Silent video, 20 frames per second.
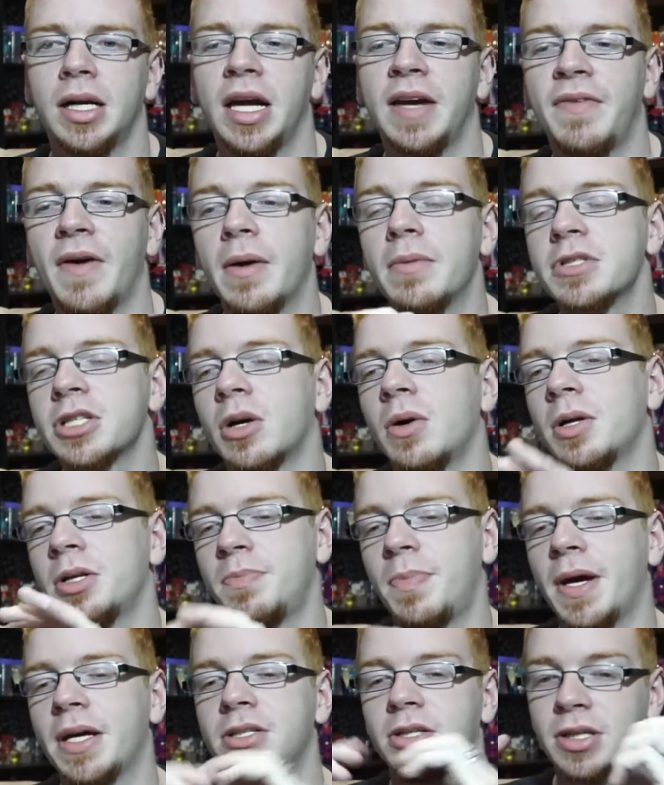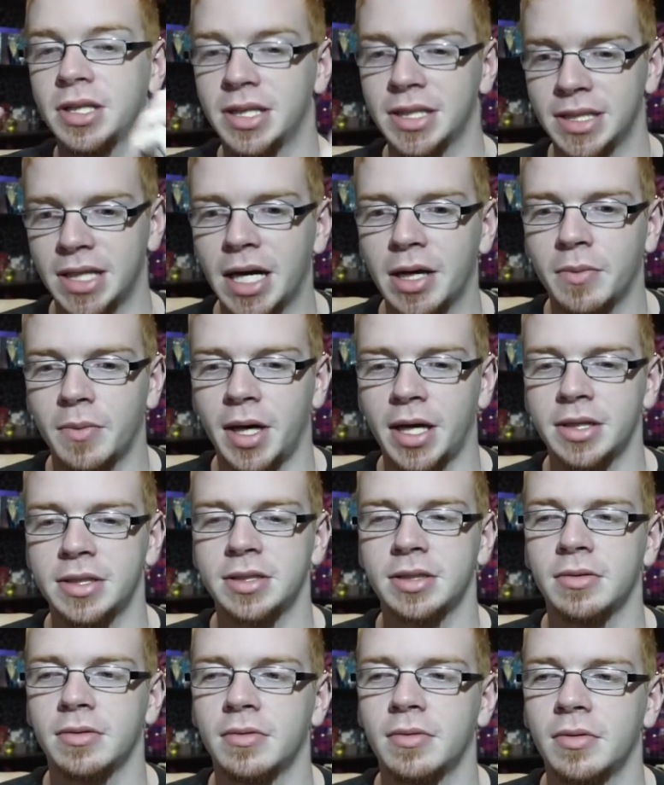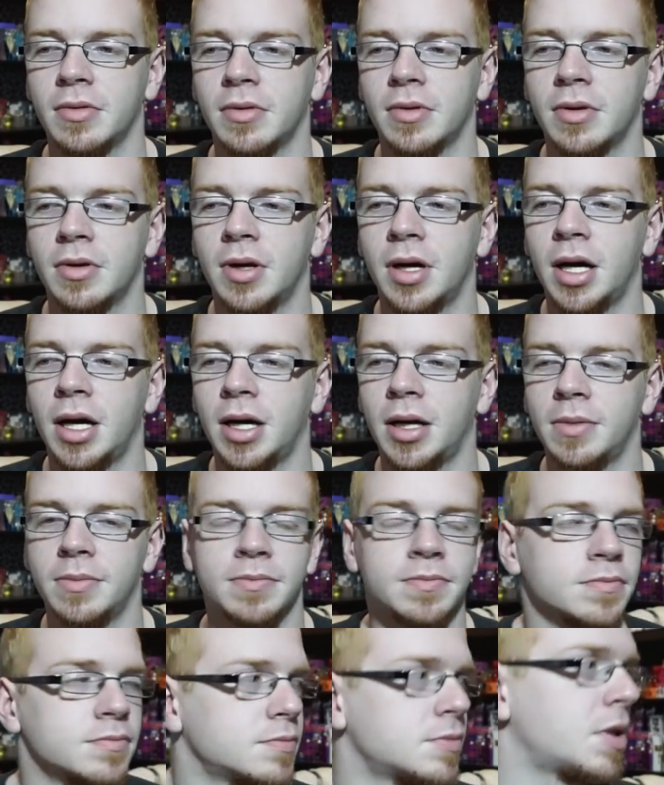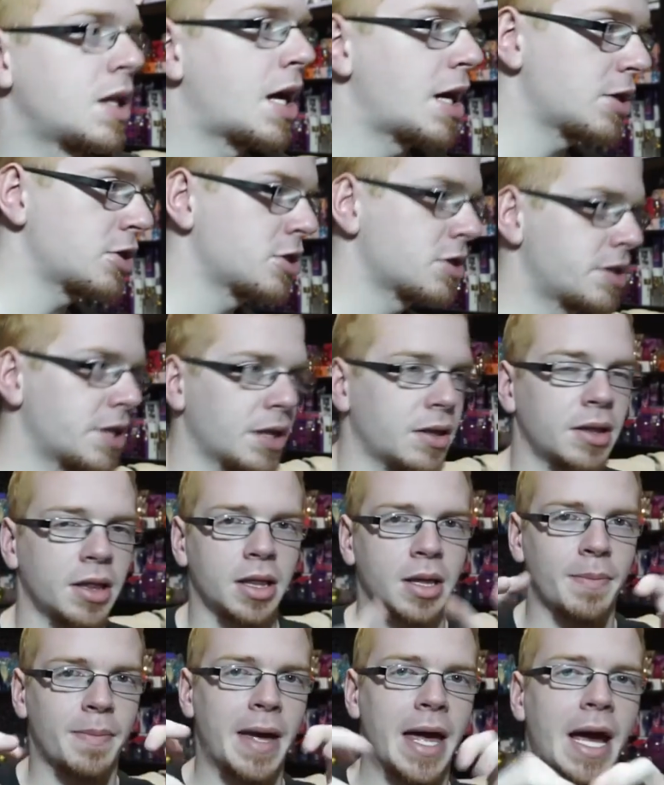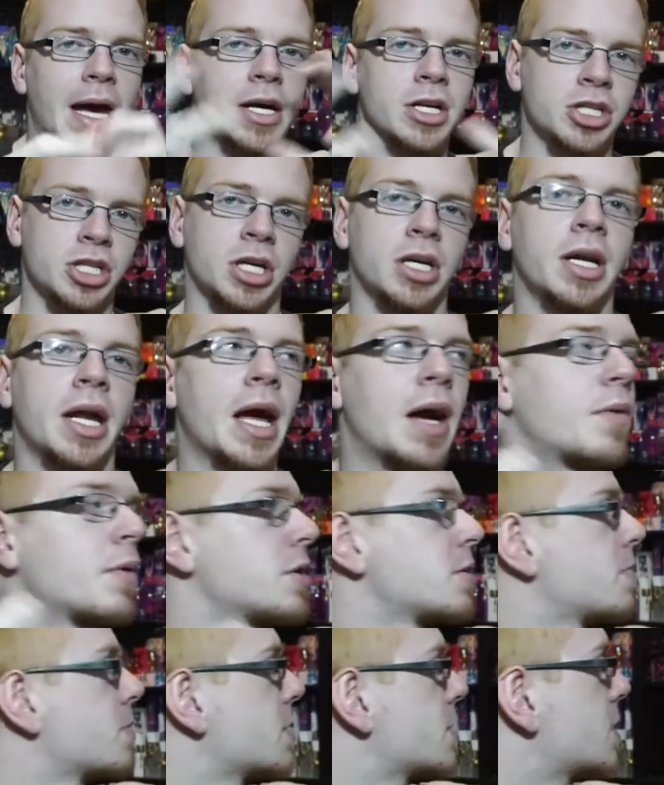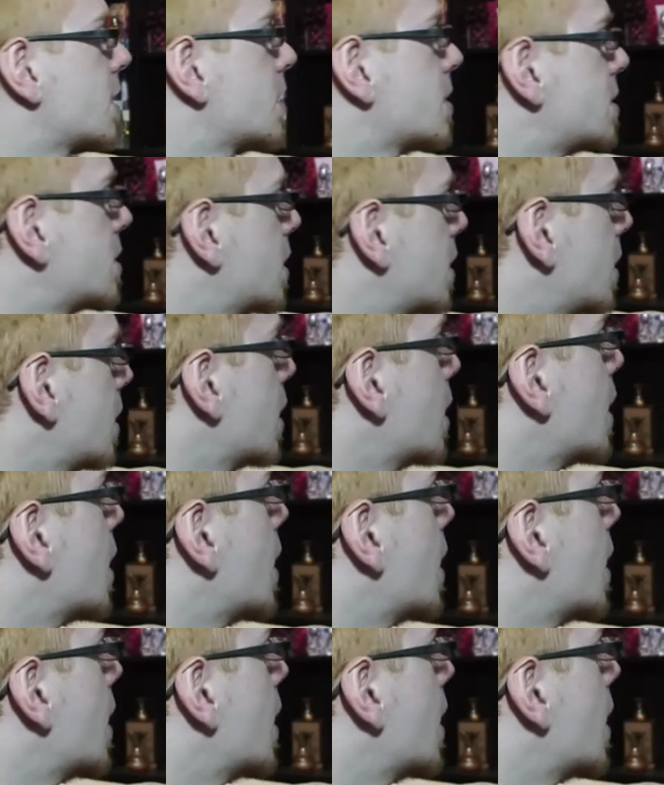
if I was going based on design wise, um, not just like the packaging and how it's presented,